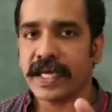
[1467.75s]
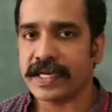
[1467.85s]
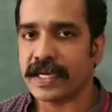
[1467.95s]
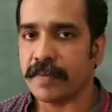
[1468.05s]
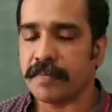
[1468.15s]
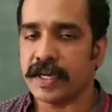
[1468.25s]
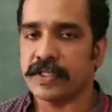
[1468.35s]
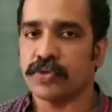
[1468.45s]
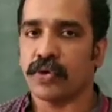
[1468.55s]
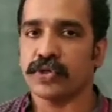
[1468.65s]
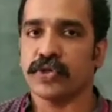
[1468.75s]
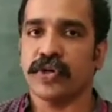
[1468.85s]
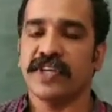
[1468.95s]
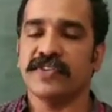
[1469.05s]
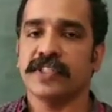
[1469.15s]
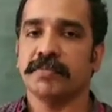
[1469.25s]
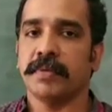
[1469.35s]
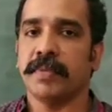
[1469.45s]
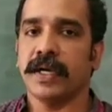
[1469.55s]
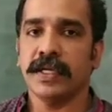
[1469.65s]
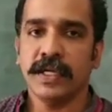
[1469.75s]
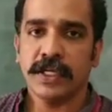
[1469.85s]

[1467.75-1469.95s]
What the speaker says: that number is also divisible by